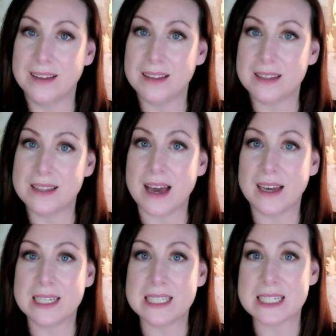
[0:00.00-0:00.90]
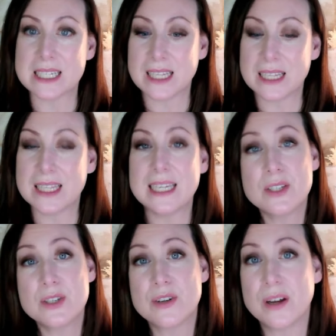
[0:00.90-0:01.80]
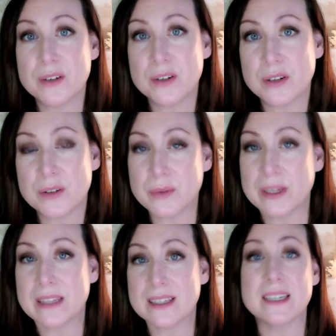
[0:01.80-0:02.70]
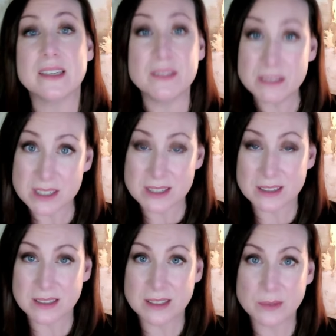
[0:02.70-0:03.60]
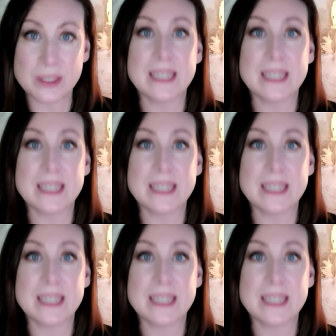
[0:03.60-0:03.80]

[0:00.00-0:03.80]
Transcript: that they struggle with guilt, with